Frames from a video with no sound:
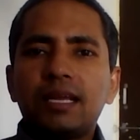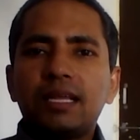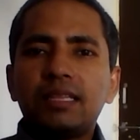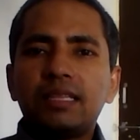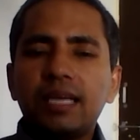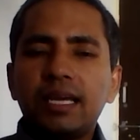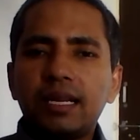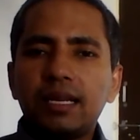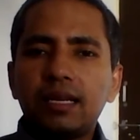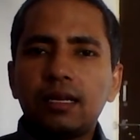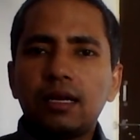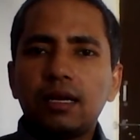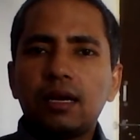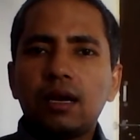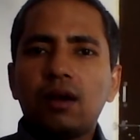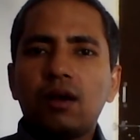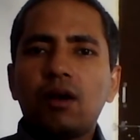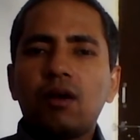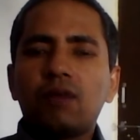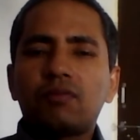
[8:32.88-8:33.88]
then
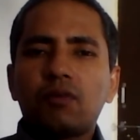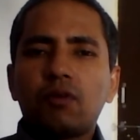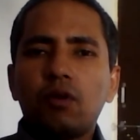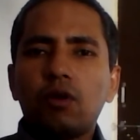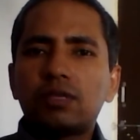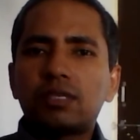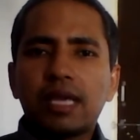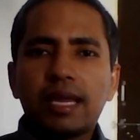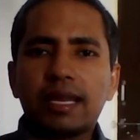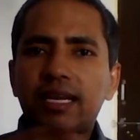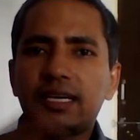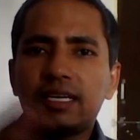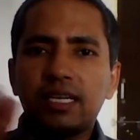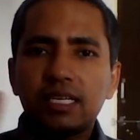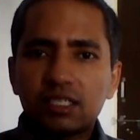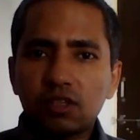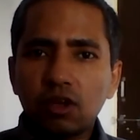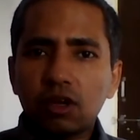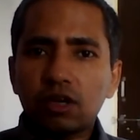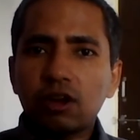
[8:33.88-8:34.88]
of course, and it
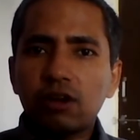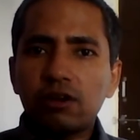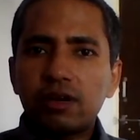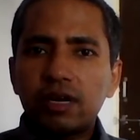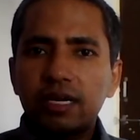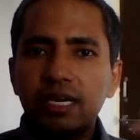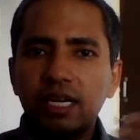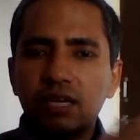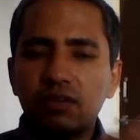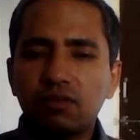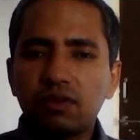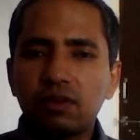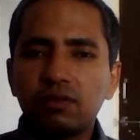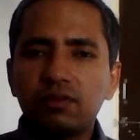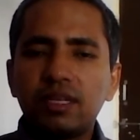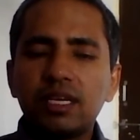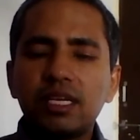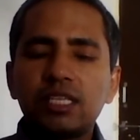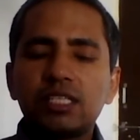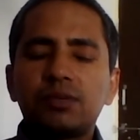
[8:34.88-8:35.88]
does not contradict with
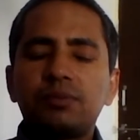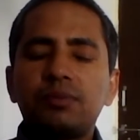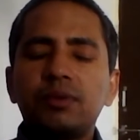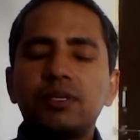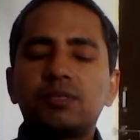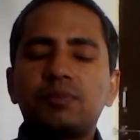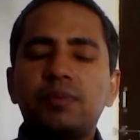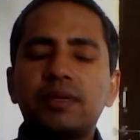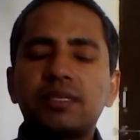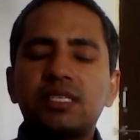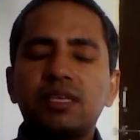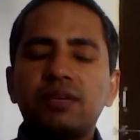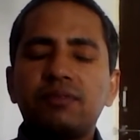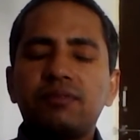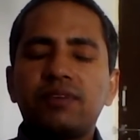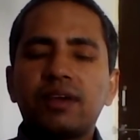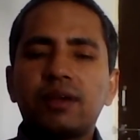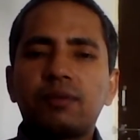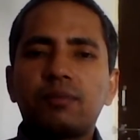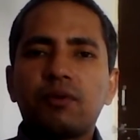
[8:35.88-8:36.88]
the
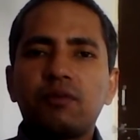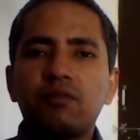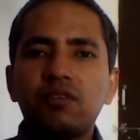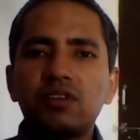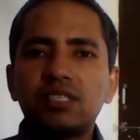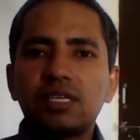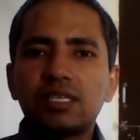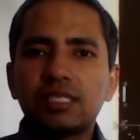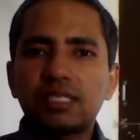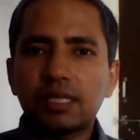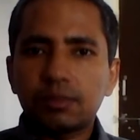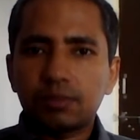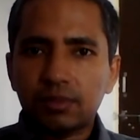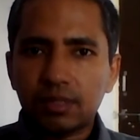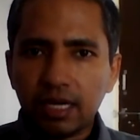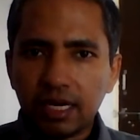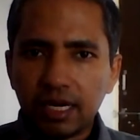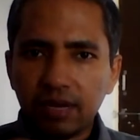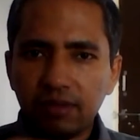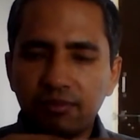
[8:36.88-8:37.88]
specific provision,
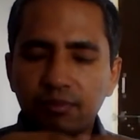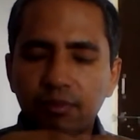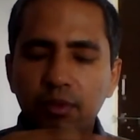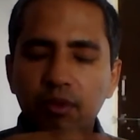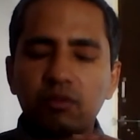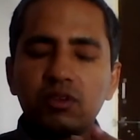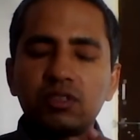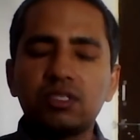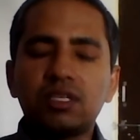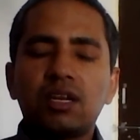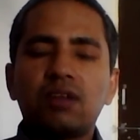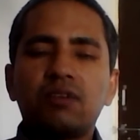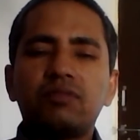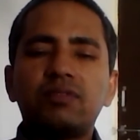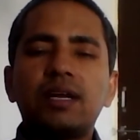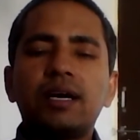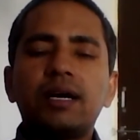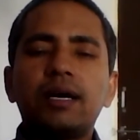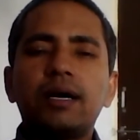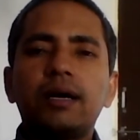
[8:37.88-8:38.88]
substantive provision of
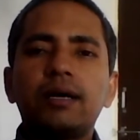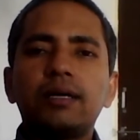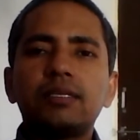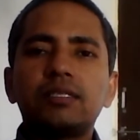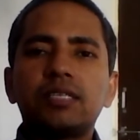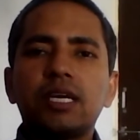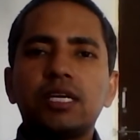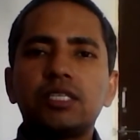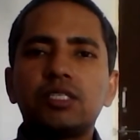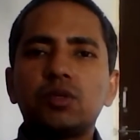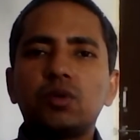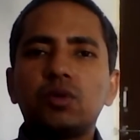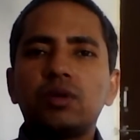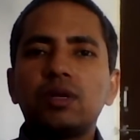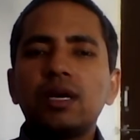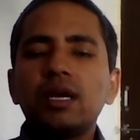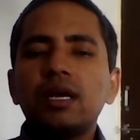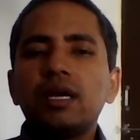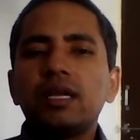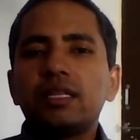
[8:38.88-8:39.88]
the statute,
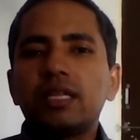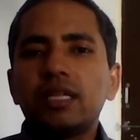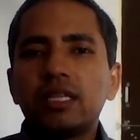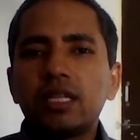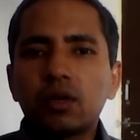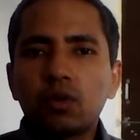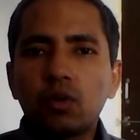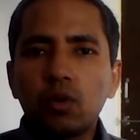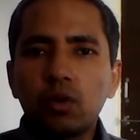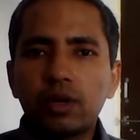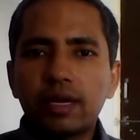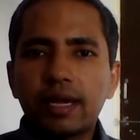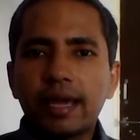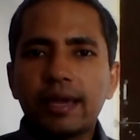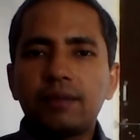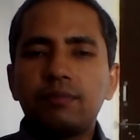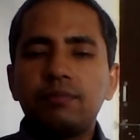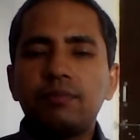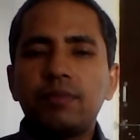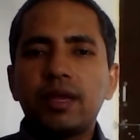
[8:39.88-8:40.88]
then the court
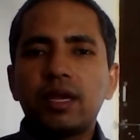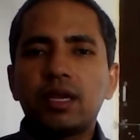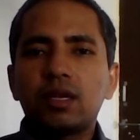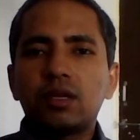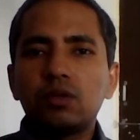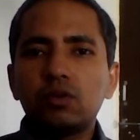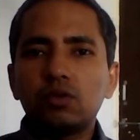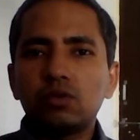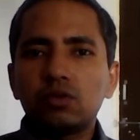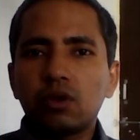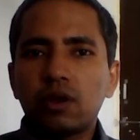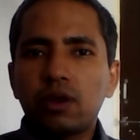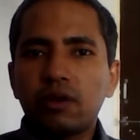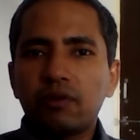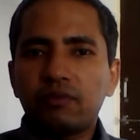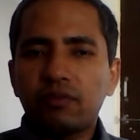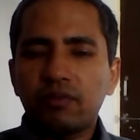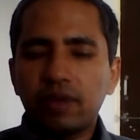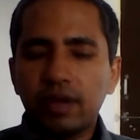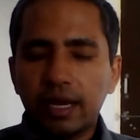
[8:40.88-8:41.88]
can make use of
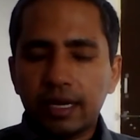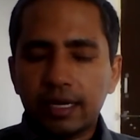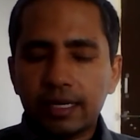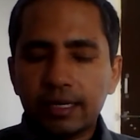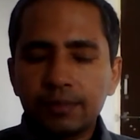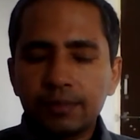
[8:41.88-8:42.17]
it.